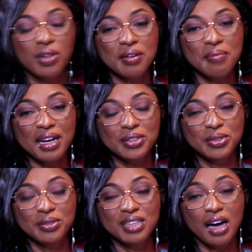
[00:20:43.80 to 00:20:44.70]
Welcome back
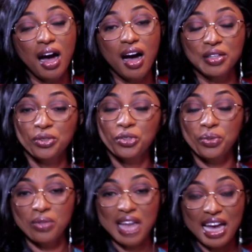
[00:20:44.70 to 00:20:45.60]
to The Hard
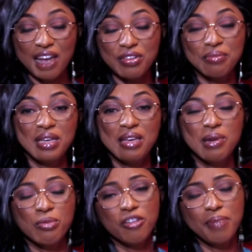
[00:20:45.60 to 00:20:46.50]
Truth. I have with me
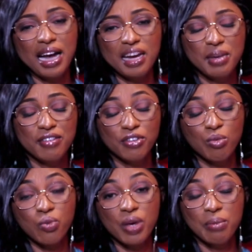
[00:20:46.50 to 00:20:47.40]
Member of Parliament for
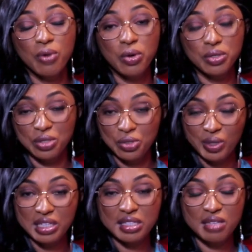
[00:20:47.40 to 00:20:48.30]
Buim
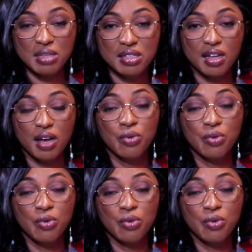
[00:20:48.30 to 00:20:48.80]
constituency, Mr.